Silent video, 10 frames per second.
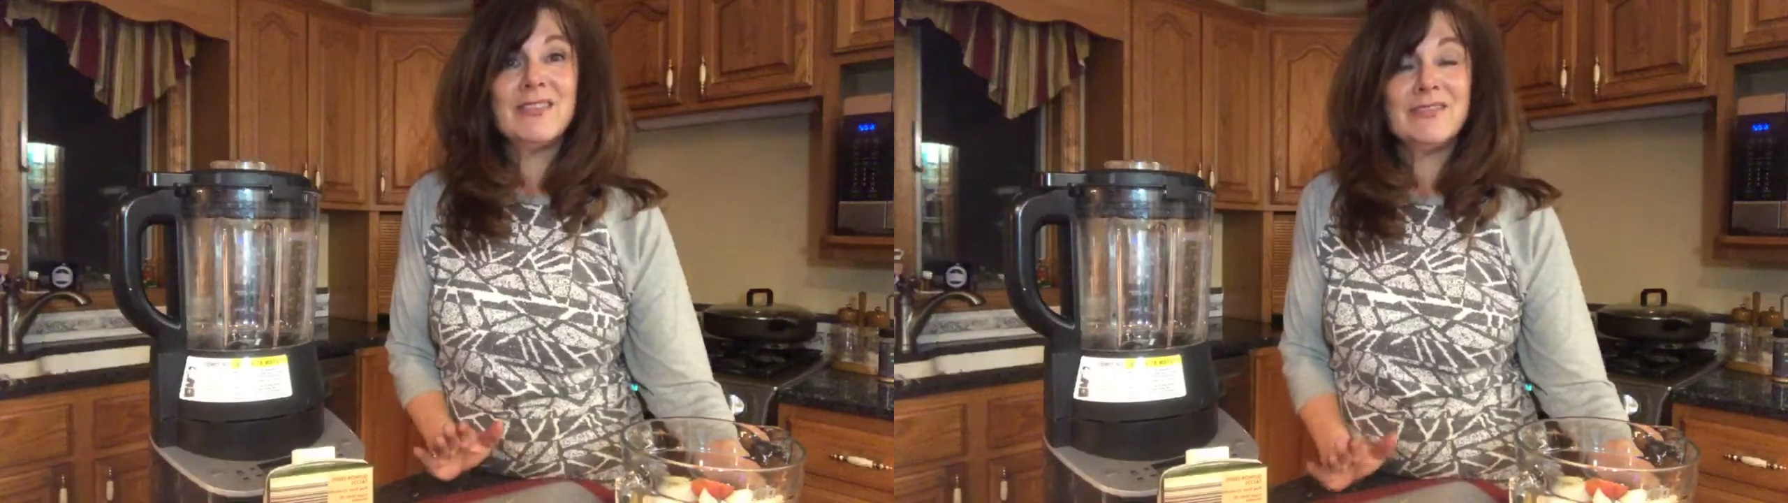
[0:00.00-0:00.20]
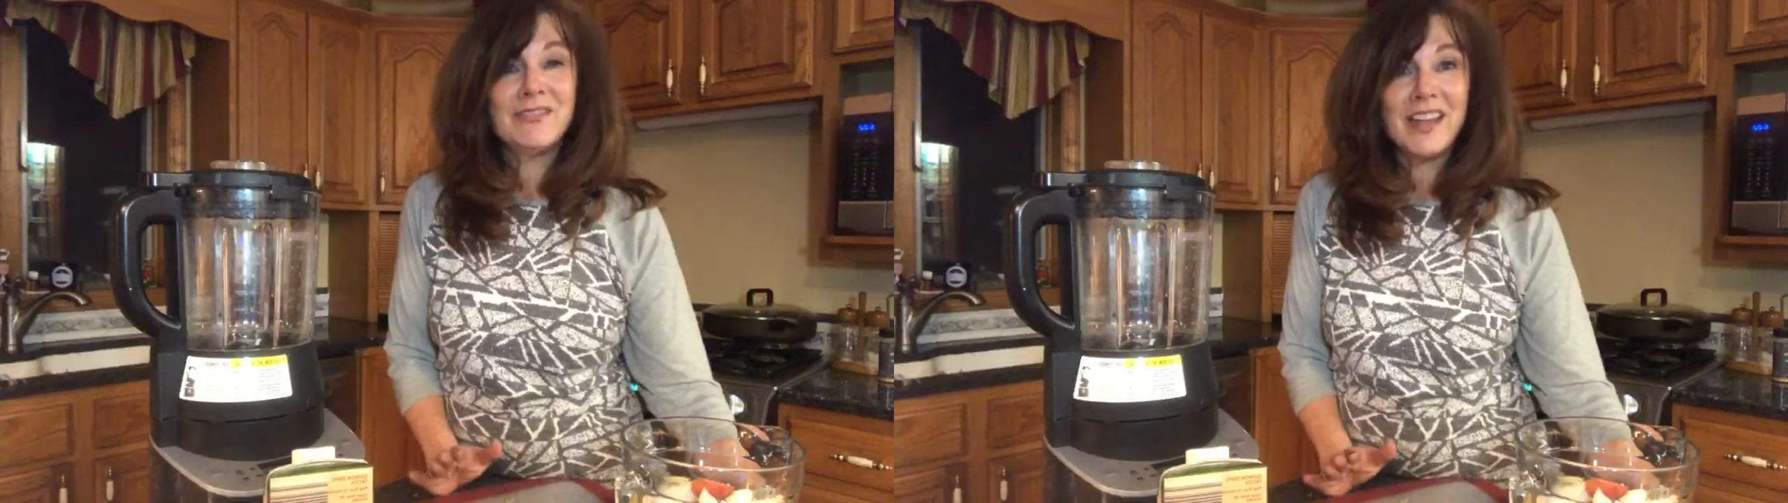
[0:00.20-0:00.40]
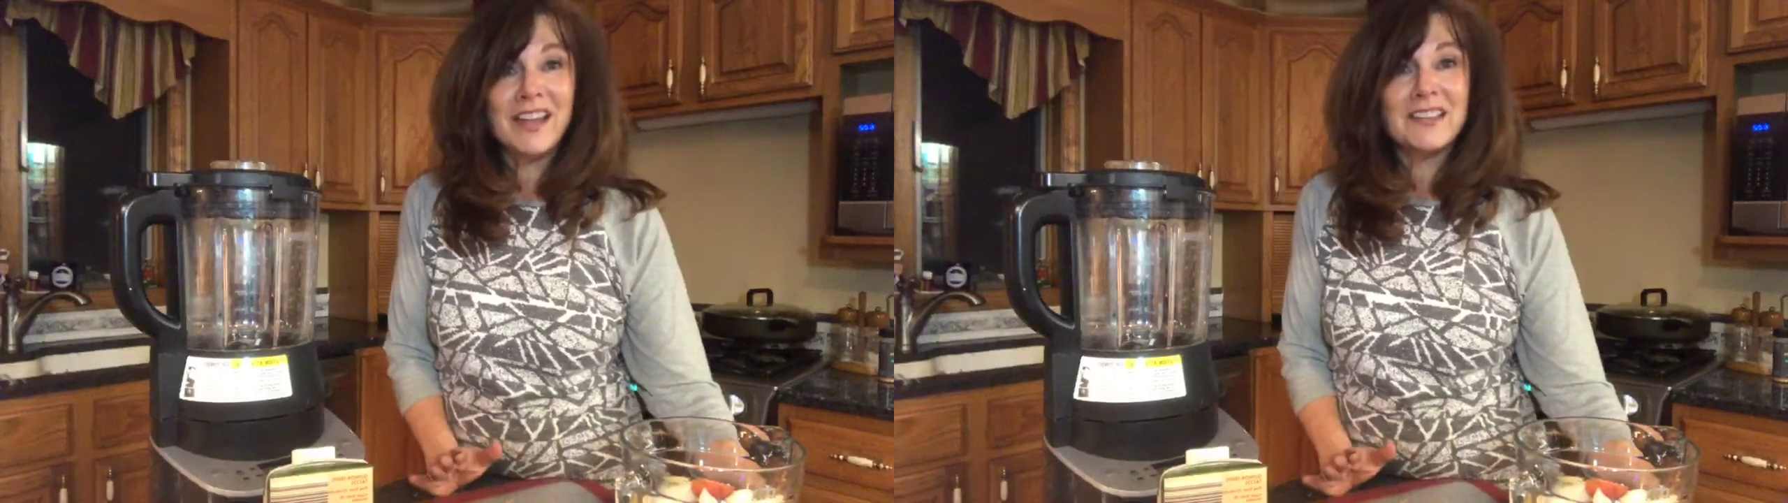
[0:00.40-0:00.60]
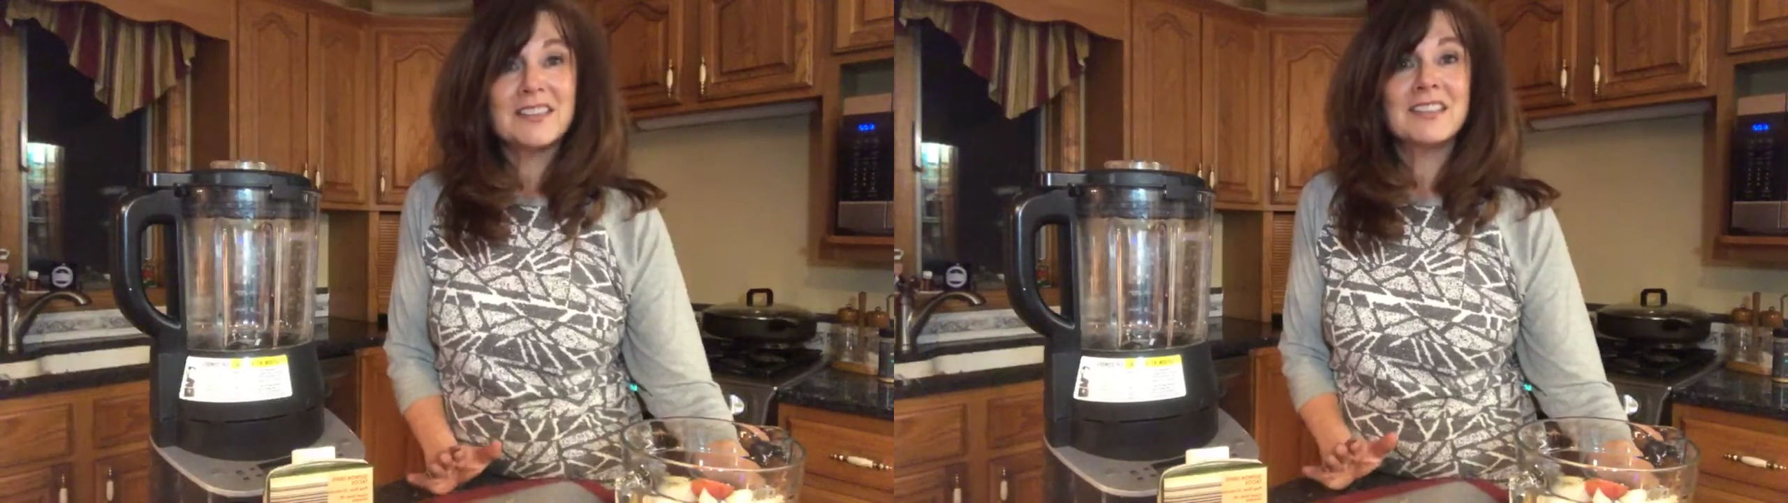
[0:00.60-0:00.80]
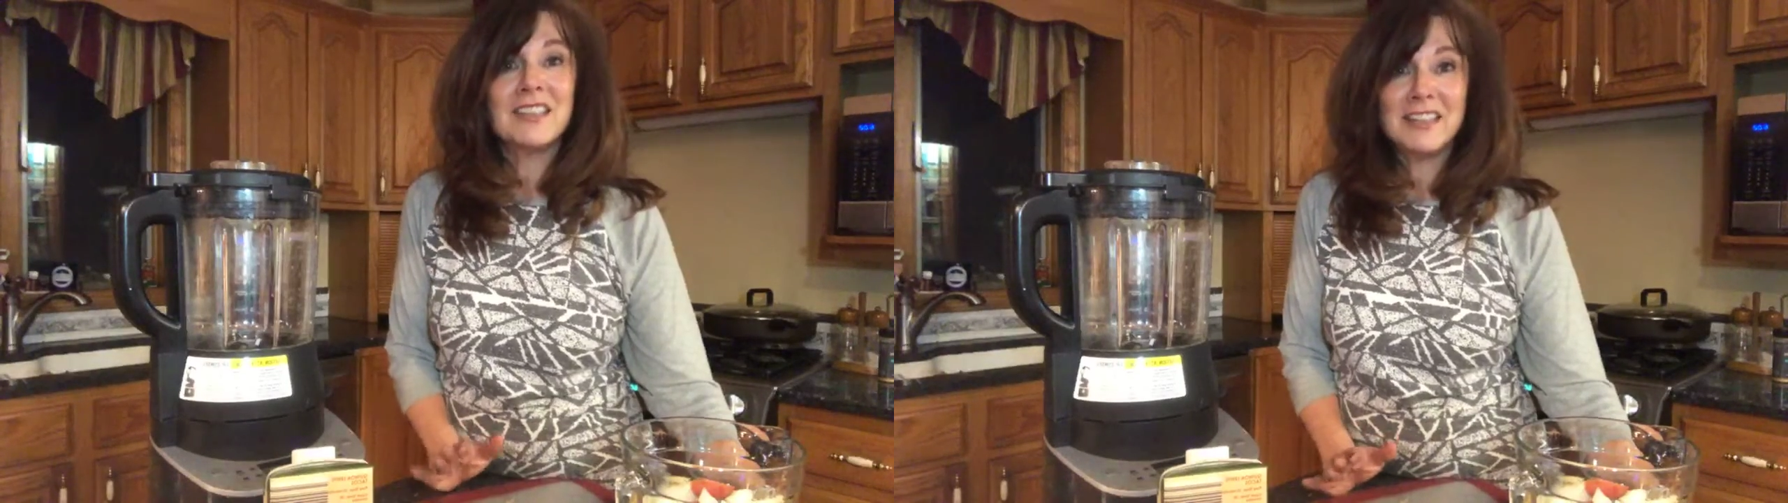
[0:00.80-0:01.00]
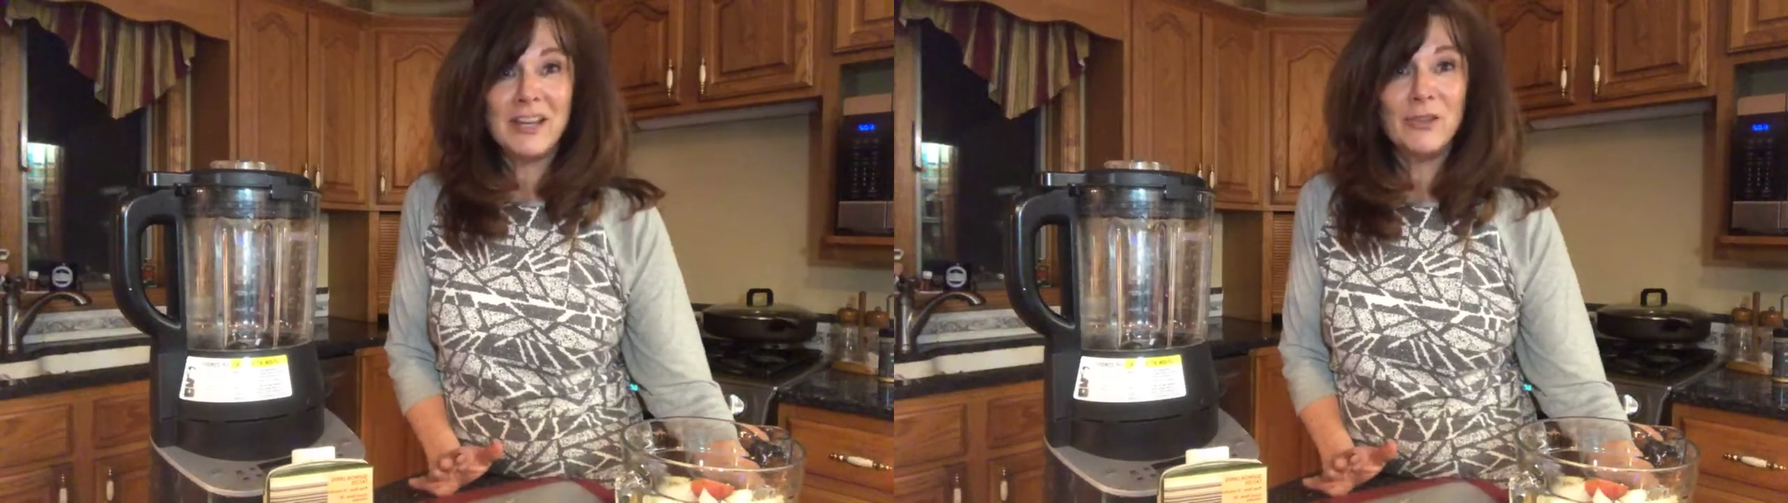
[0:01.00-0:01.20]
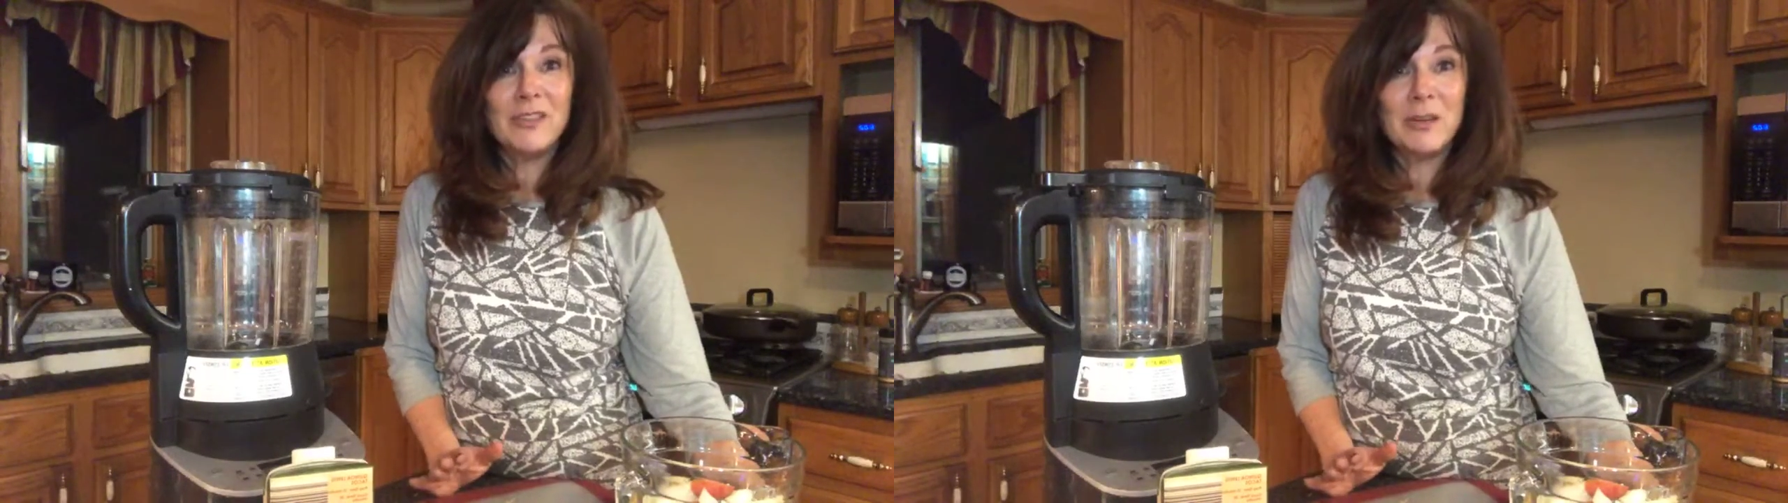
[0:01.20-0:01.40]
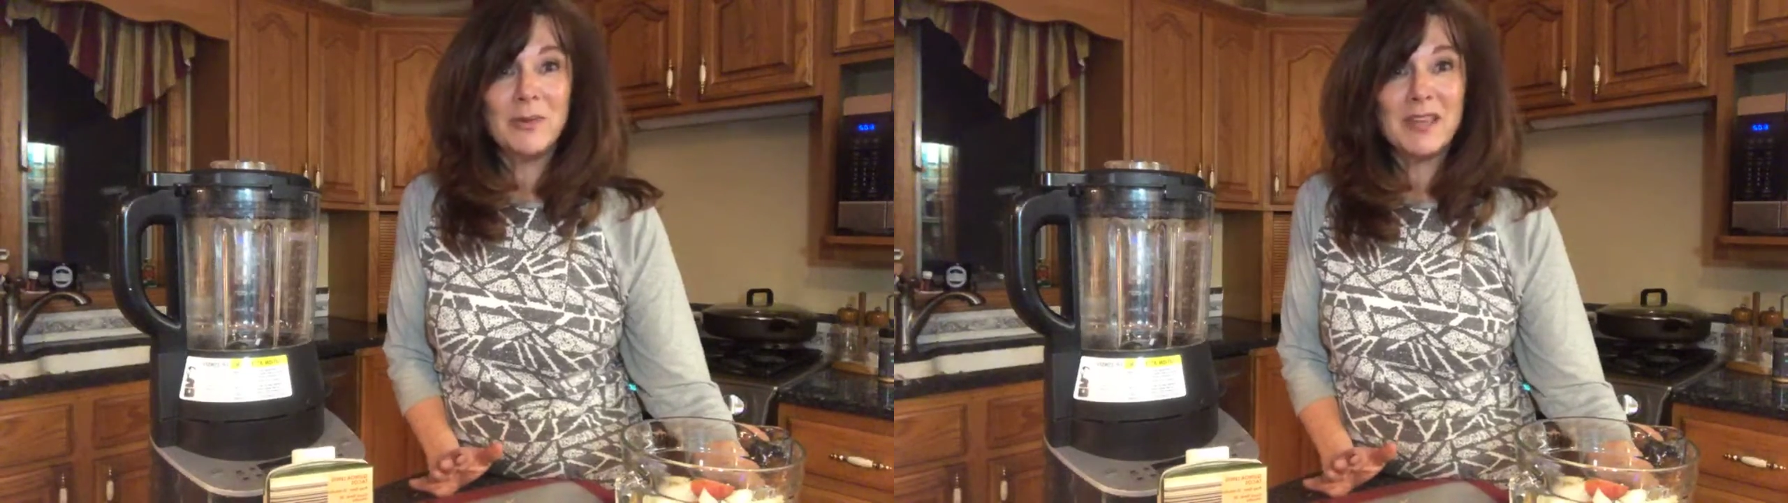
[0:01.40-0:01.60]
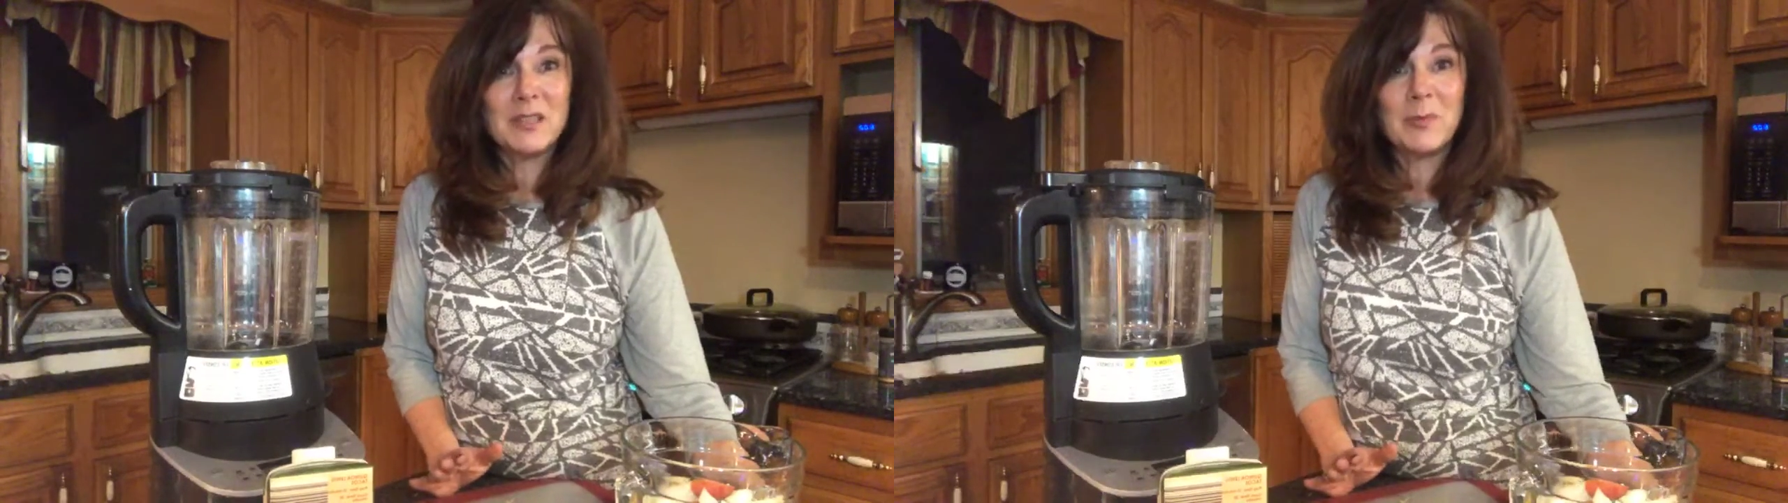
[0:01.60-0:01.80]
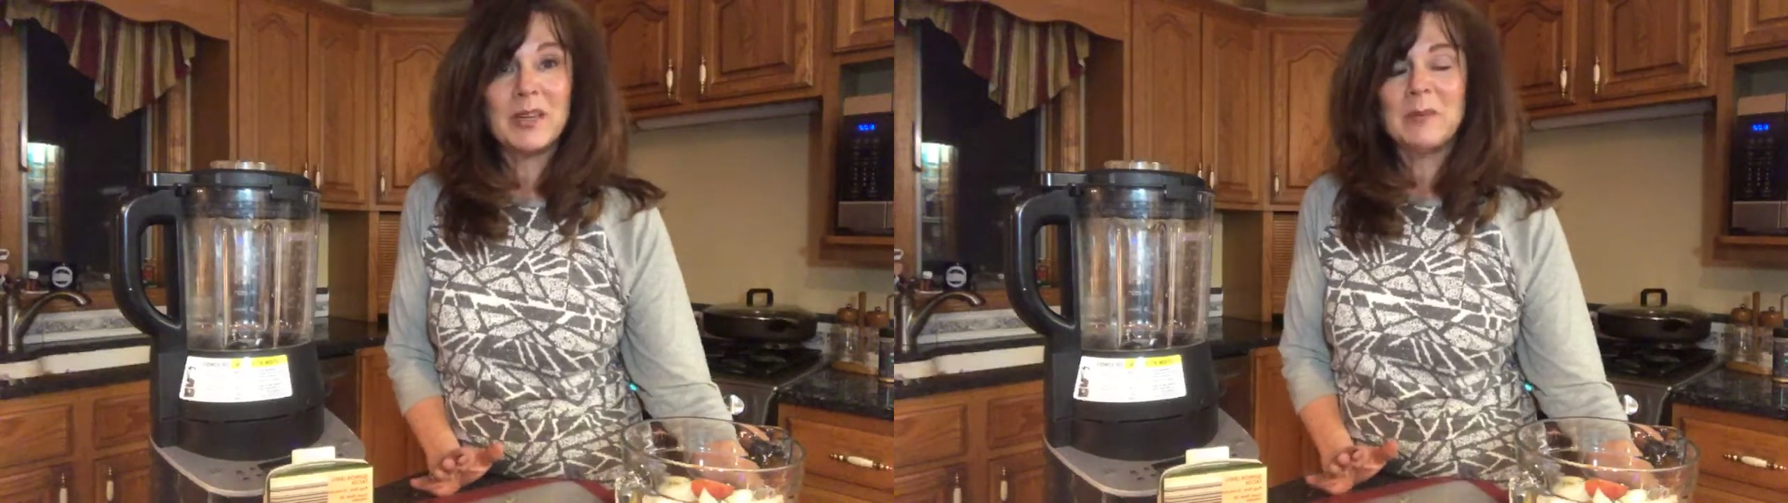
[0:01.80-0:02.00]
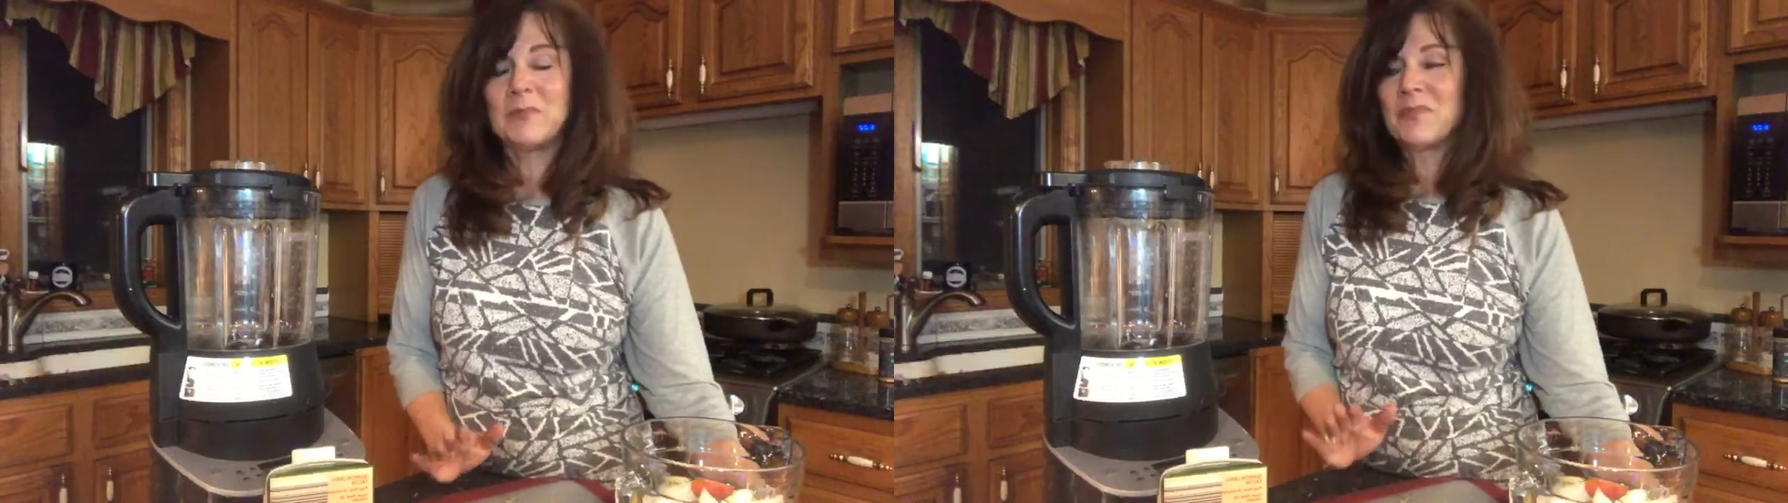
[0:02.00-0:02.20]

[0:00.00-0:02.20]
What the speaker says: fast, and healthy recipe.